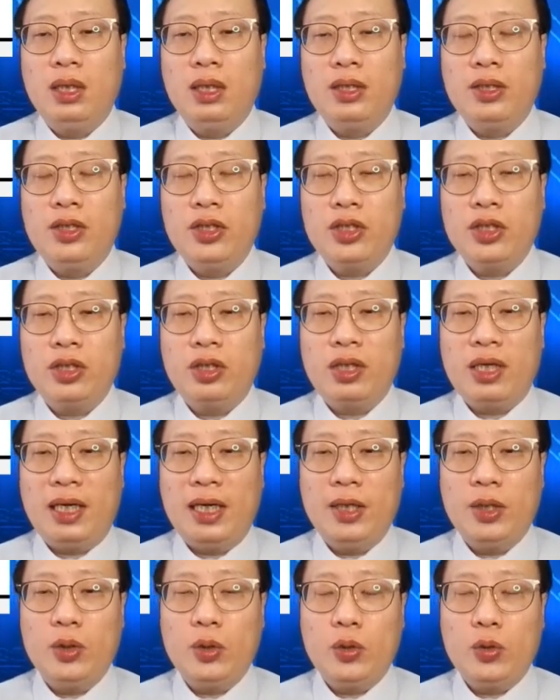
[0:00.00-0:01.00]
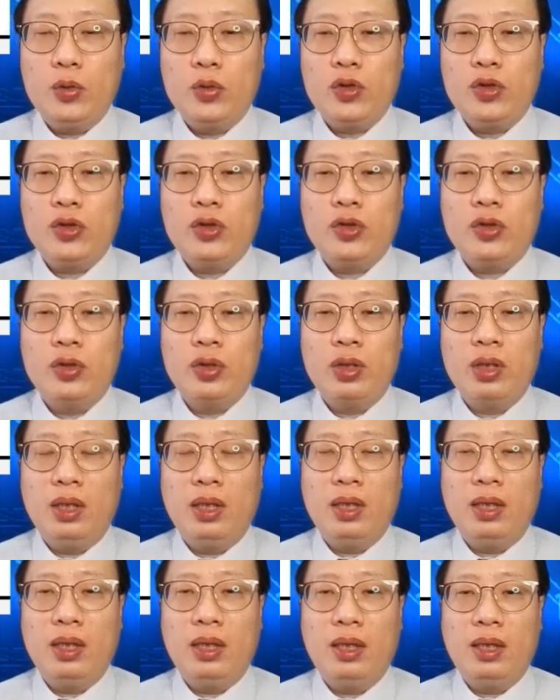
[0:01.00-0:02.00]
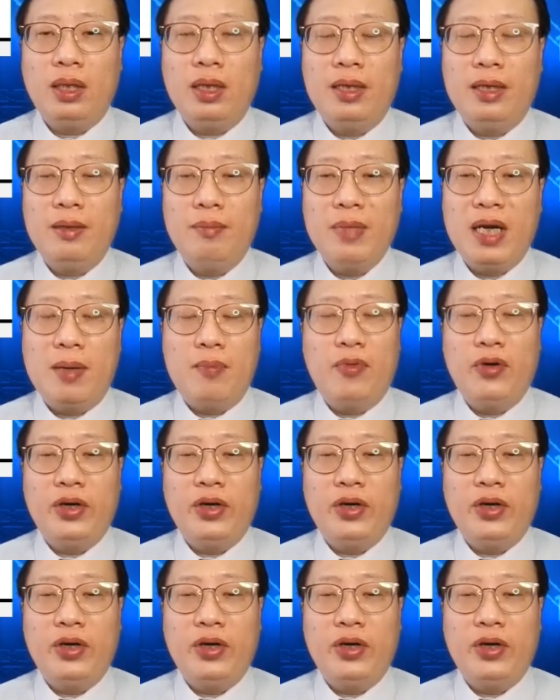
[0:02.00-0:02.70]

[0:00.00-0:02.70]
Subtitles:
digital IOs, and memory.